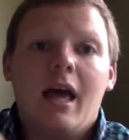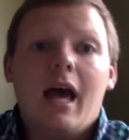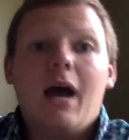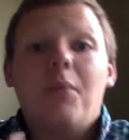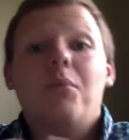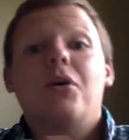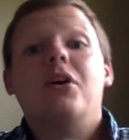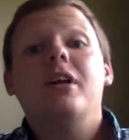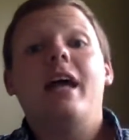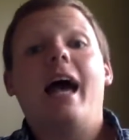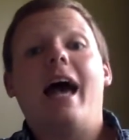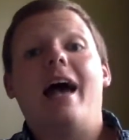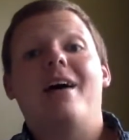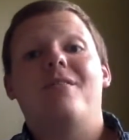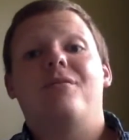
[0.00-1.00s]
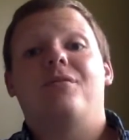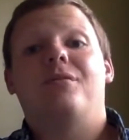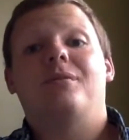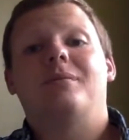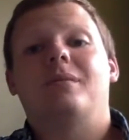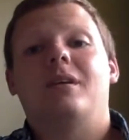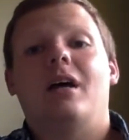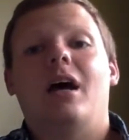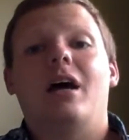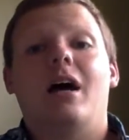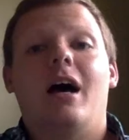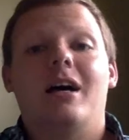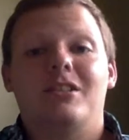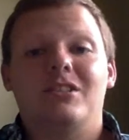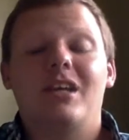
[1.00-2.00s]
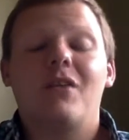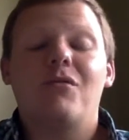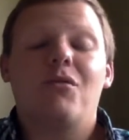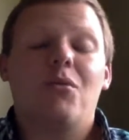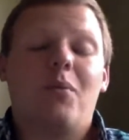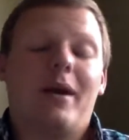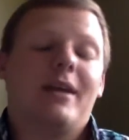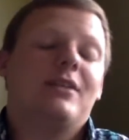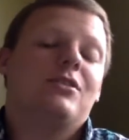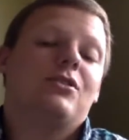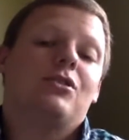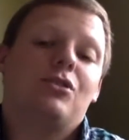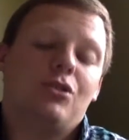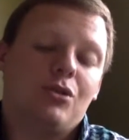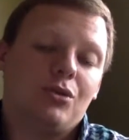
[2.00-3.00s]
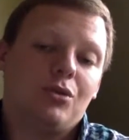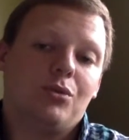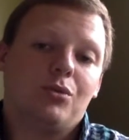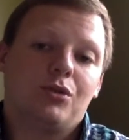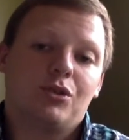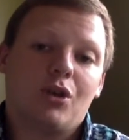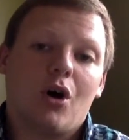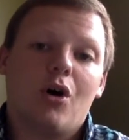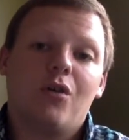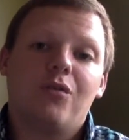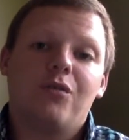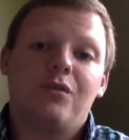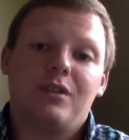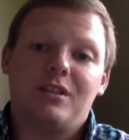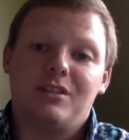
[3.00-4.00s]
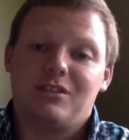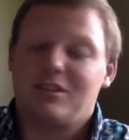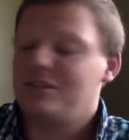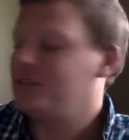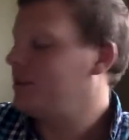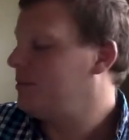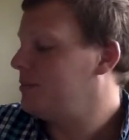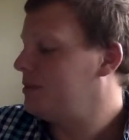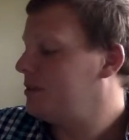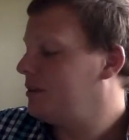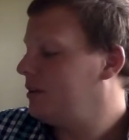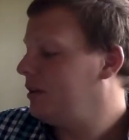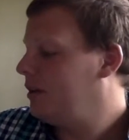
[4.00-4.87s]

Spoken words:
And we're going to have several ways to solve these systems.